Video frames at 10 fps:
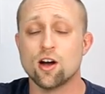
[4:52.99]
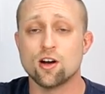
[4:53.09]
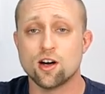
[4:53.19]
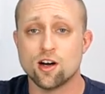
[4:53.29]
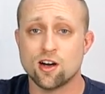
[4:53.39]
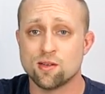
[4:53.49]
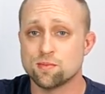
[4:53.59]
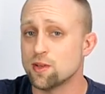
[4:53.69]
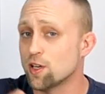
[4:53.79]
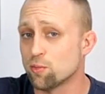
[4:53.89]
Uh,
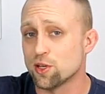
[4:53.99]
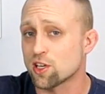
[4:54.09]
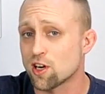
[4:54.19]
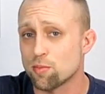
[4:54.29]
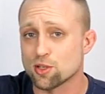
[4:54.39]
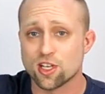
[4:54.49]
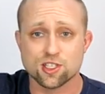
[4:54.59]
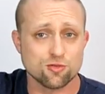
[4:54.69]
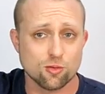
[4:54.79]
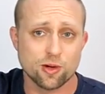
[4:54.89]
it'll be a couple
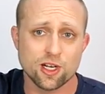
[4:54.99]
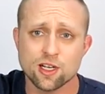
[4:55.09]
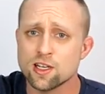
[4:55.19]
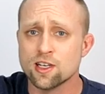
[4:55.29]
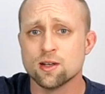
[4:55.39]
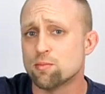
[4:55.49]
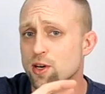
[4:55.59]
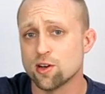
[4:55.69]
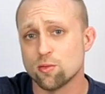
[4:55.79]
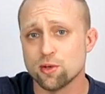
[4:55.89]
days for me,
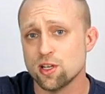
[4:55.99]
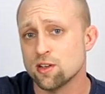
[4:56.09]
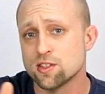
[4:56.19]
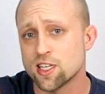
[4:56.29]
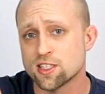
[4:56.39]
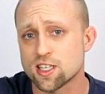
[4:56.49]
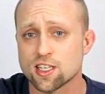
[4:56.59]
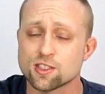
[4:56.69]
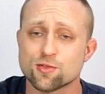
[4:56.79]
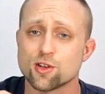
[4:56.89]
but it'll be 10
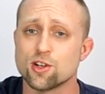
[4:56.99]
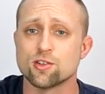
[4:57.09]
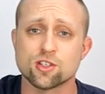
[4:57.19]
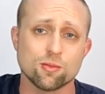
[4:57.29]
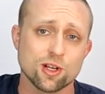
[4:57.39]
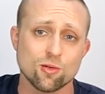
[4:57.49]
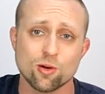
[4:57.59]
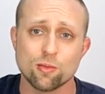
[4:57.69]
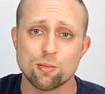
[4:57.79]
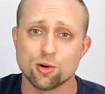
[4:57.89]
seconds for you. So I'm gonna get
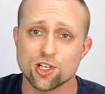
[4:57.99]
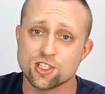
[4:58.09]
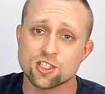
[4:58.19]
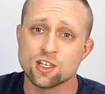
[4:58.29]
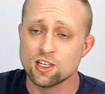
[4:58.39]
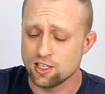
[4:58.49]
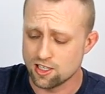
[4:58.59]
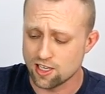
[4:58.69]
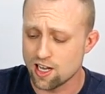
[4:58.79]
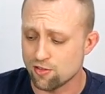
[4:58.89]
one of my buddies
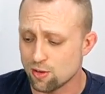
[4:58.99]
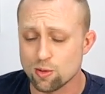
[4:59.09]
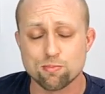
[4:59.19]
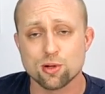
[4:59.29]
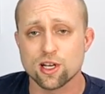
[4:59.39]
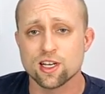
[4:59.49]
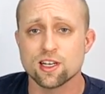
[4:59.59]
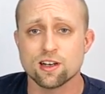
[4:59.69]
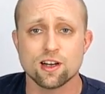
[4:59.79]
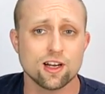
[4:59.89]
and have him to play
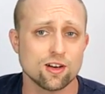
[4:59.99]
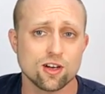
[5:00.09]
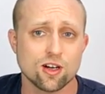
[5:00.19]
it and